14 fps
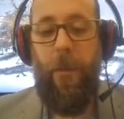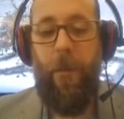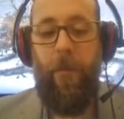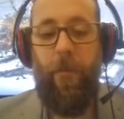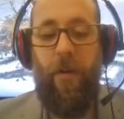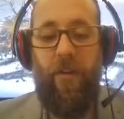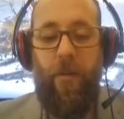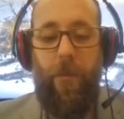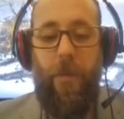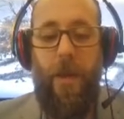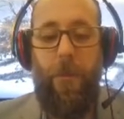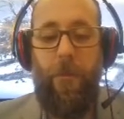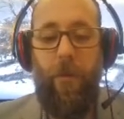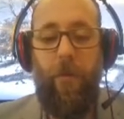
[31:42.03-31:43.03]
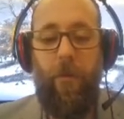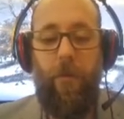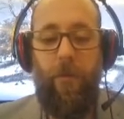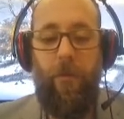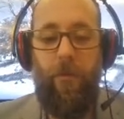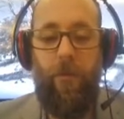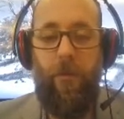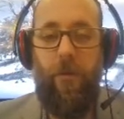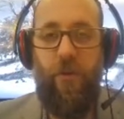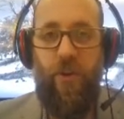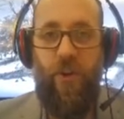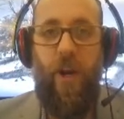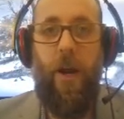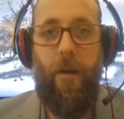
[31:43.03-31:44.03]
but some people
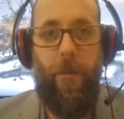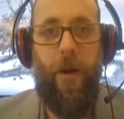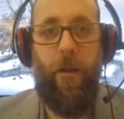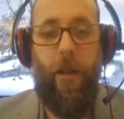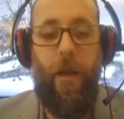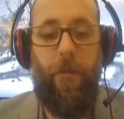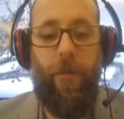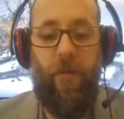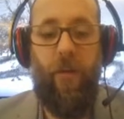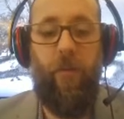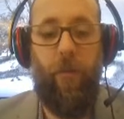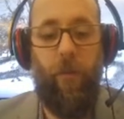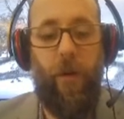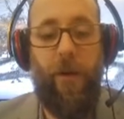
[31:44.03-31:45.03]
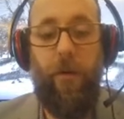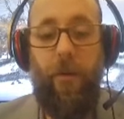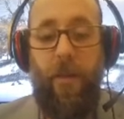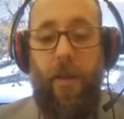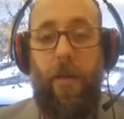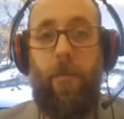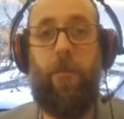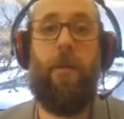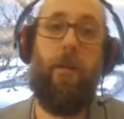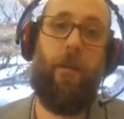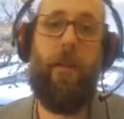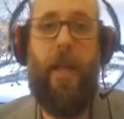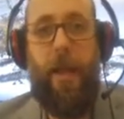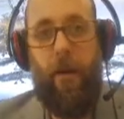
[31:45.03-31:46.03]
shot them all up. It says riddled them
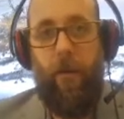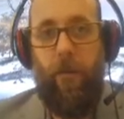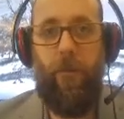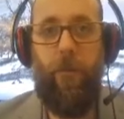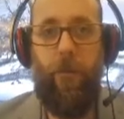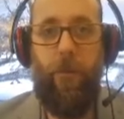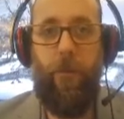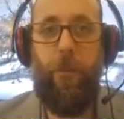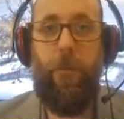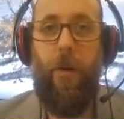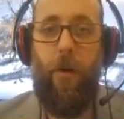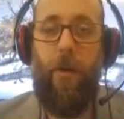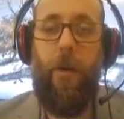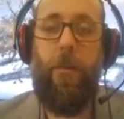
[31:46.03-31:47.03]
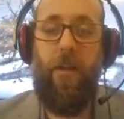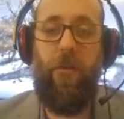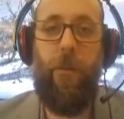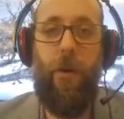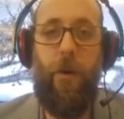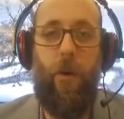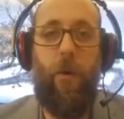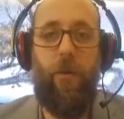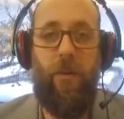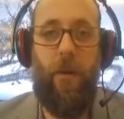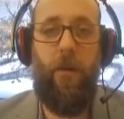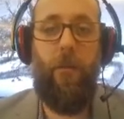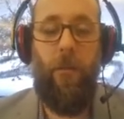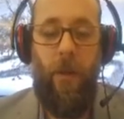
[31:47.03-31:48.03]
like put, it means put holes
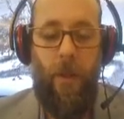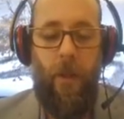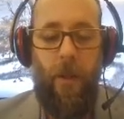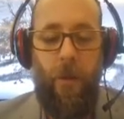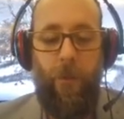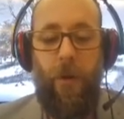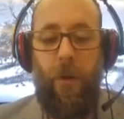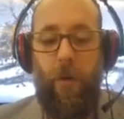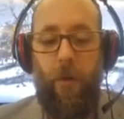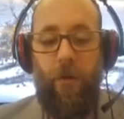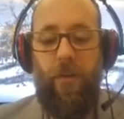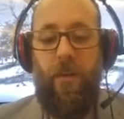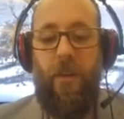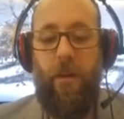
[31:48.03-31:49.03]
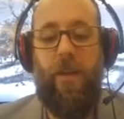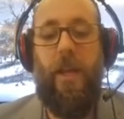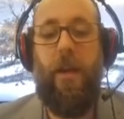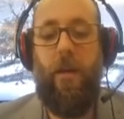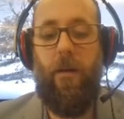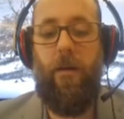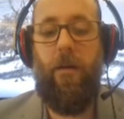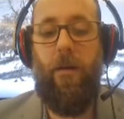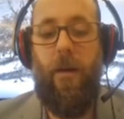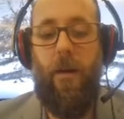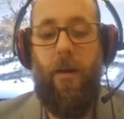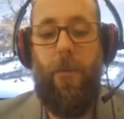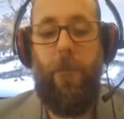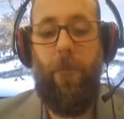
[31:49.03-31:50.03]
in them, put holes in them like
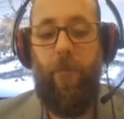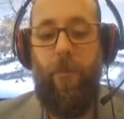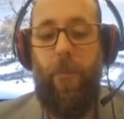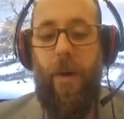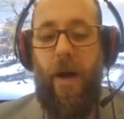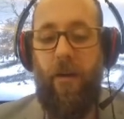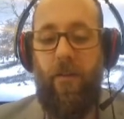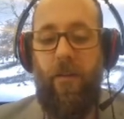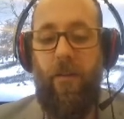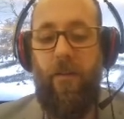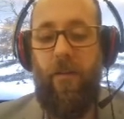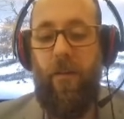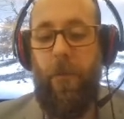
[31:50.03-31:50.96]
um, boxes